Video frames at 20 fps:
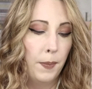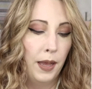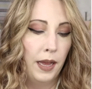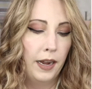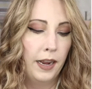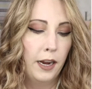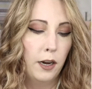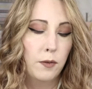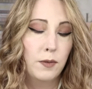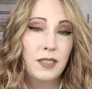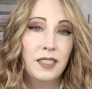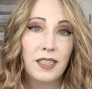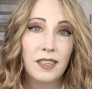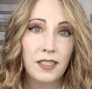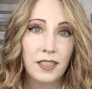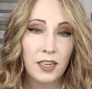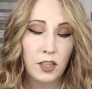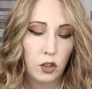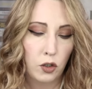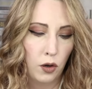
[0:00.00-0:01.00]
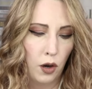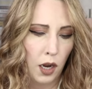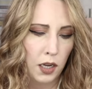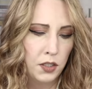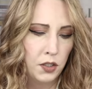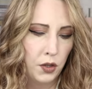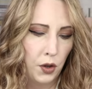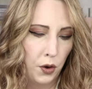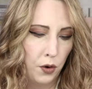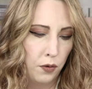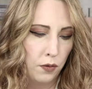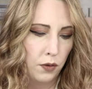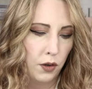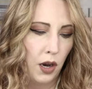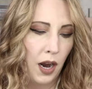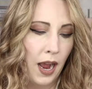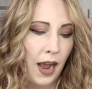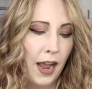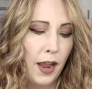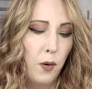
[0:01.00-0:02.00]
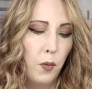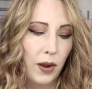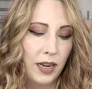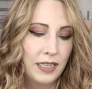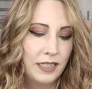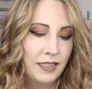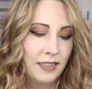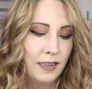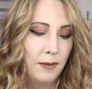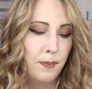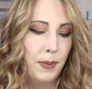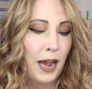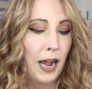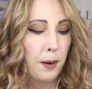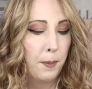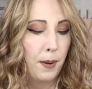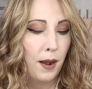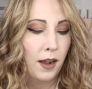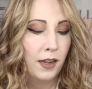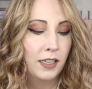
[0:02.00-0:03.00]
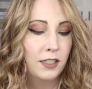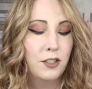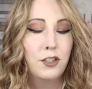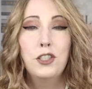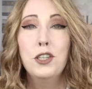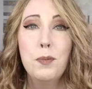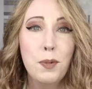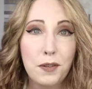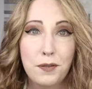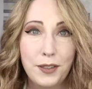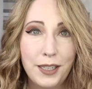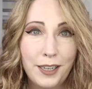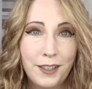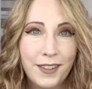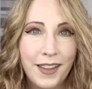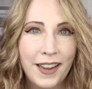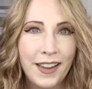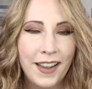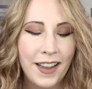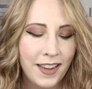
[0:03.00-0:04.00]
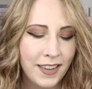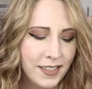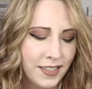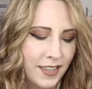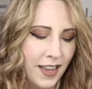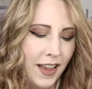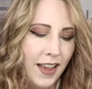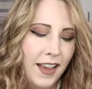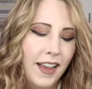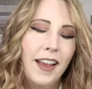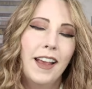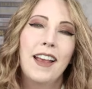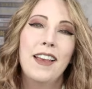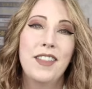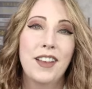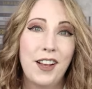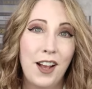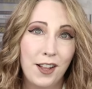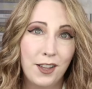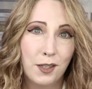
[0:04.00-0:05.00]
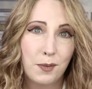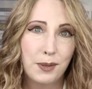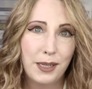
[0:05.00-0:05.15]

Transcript: Pet Hair Resistant Crossover High-Waisted Back Pocket Super Flare Leggings in the color